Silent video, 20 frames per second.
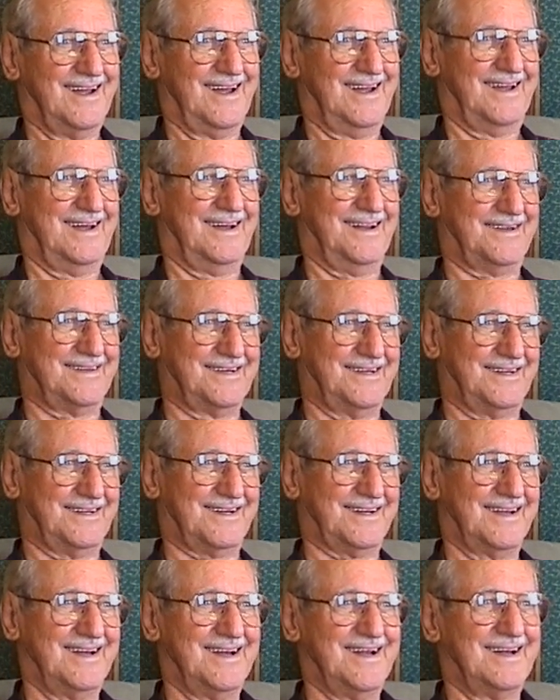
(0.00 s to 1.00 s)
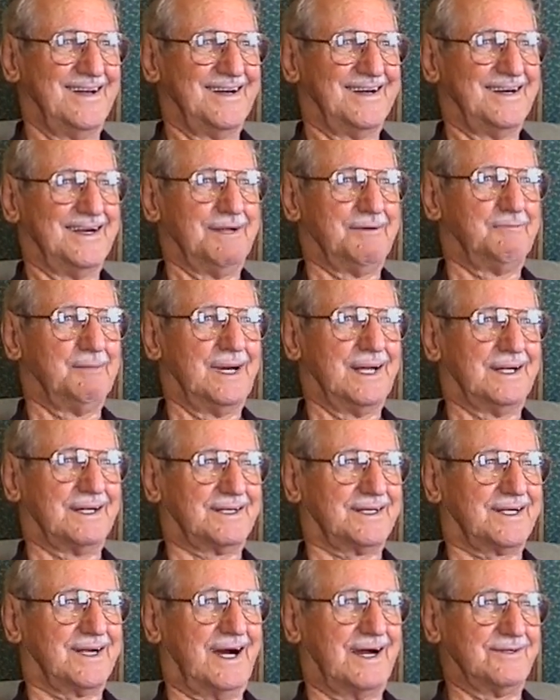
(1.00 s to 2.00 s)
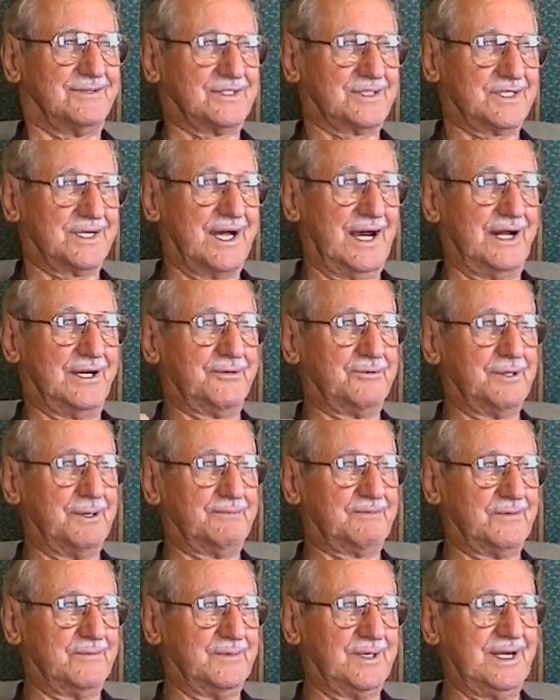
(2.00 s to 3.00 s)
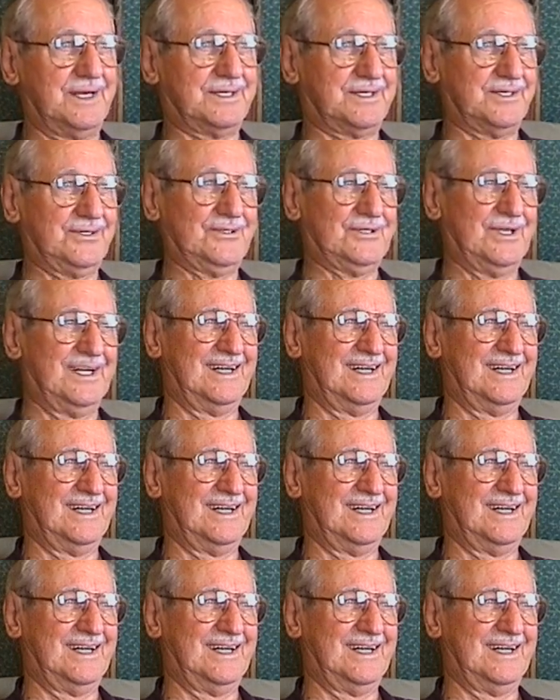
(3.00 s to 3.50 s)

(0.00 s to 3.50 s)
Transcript: it it made a kind of a sad trip for me oh, too.